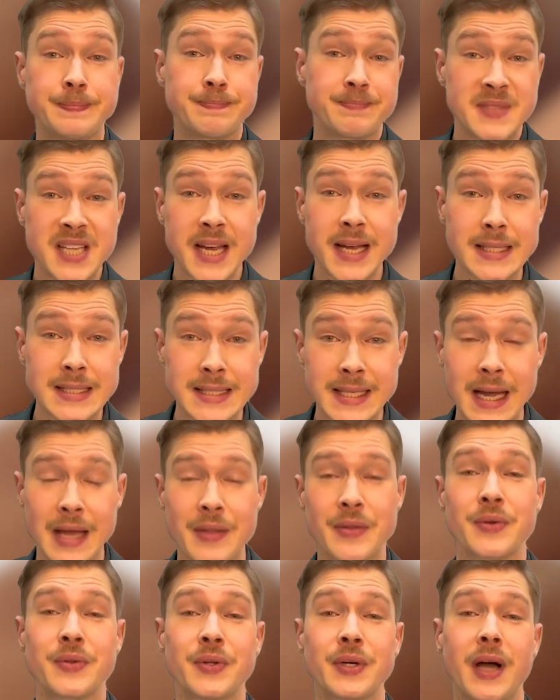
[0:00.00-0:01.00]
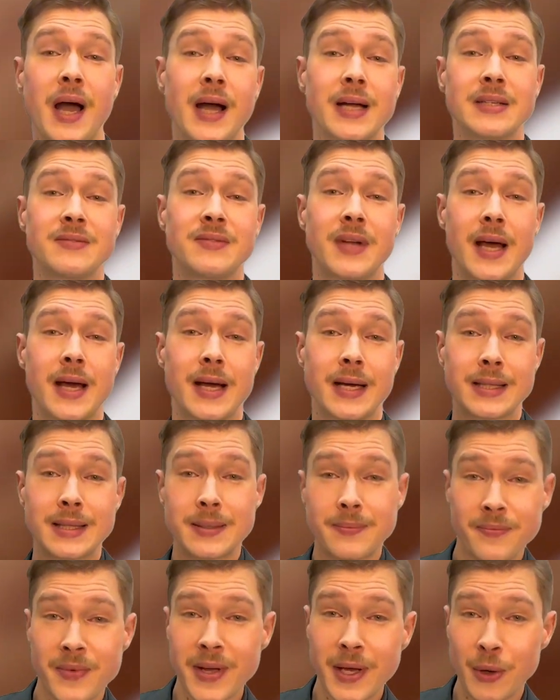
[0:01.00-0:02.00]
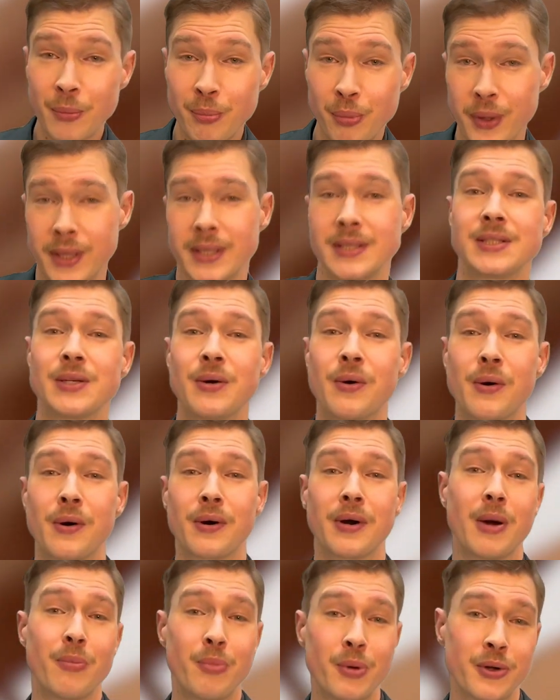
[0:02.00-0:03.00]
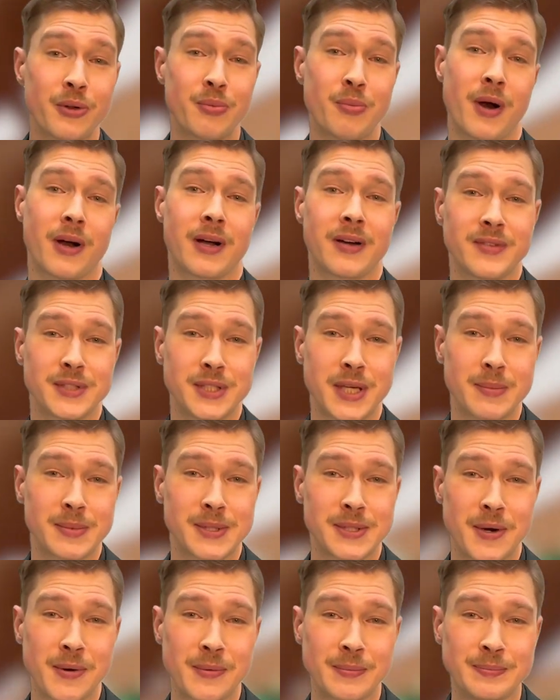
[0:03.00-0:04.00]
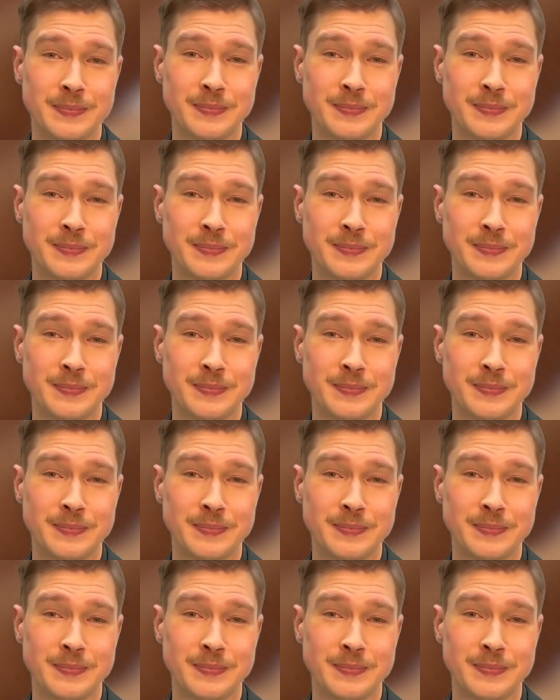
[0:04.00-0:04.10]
Taken together, they're kind of like the fingerprint or a birthmark of a gemstone.